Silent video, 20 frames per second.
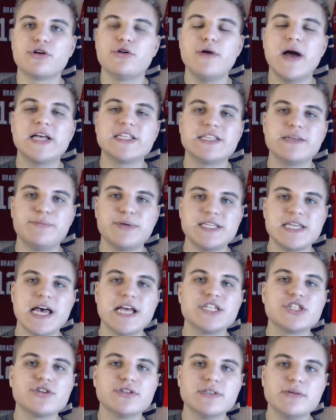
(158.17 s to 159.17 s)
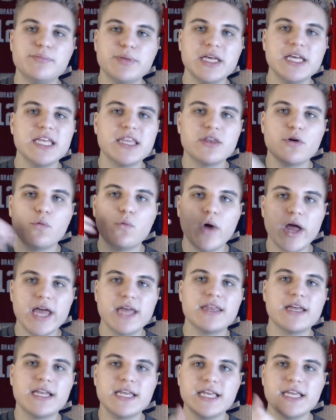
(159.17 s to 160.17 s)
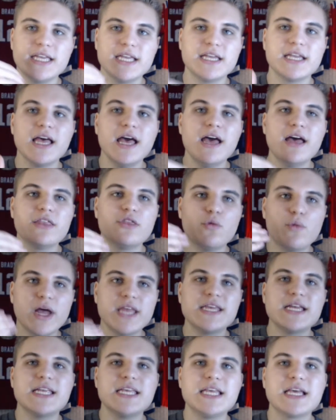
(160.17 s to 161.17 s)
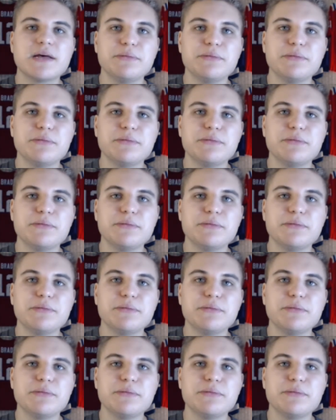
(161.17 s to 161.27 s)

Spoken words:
who has the potential to be the way that he